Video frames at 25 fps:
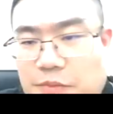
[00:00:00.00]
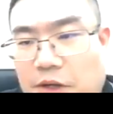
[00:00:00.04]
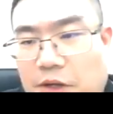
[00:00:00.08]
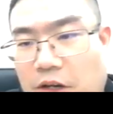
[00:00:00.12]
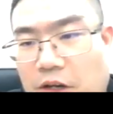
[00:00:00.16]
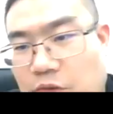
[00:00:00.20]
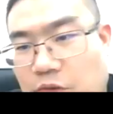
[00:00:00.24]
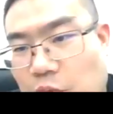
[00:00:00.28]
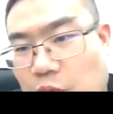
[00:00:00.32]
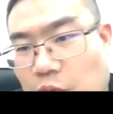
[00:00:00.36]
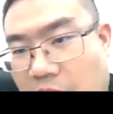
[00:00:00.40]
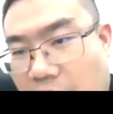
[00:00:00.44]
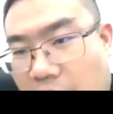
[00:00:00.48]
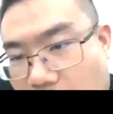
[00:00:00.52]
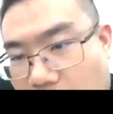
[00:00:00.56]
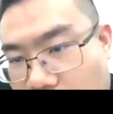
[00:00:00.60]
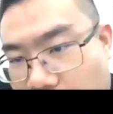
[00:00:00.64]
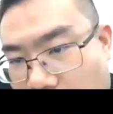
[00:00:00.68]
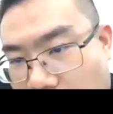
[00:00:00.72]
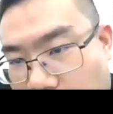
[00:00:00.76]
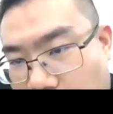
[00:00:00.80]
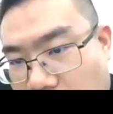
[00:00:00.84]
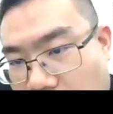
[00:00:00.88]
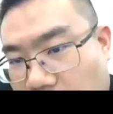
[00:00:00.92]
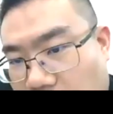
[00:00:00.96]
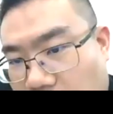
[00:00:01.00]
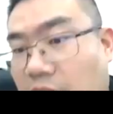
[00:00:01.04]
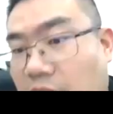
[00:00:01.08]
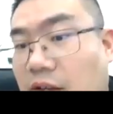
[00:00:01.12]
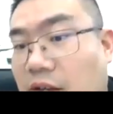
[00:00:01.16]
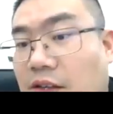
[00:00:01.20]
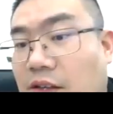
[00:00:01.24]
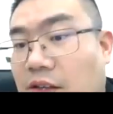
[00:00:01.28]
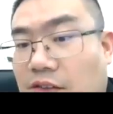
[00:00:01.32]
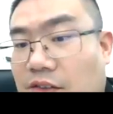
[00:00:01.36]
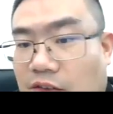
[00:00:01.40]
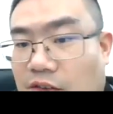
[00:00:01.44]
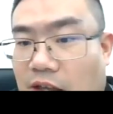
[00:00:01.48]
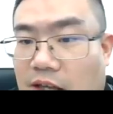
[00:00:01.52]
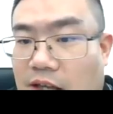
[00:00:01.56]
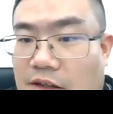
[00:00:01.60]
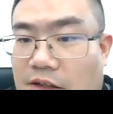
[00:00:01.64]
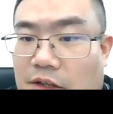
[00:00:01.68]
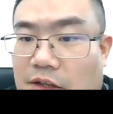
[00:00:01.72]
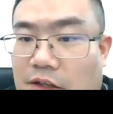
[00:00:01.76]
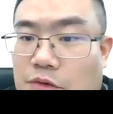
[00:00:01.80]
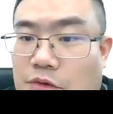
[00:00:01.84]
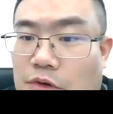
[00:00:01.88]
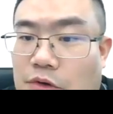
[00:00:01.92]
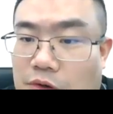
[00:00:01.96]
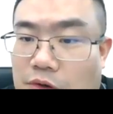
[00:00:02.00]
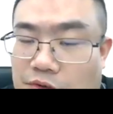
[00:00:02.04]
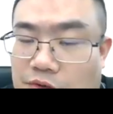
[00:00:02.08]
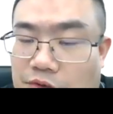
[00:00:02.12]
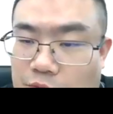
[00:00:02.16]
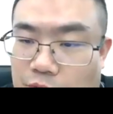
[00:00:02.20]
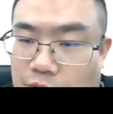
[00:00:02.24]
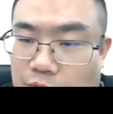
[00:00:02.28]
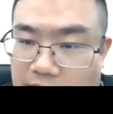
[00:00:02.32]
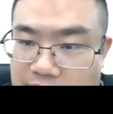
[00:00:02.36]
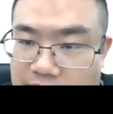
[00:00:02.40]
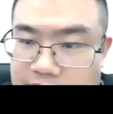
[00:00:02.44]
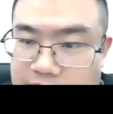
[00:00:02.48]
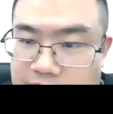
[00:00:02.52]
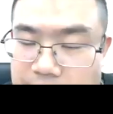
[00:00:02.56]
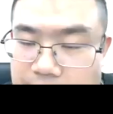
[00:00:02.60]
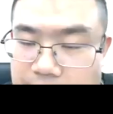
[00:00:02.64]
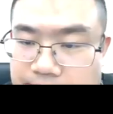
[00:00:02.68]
because we have a very steady growth rate.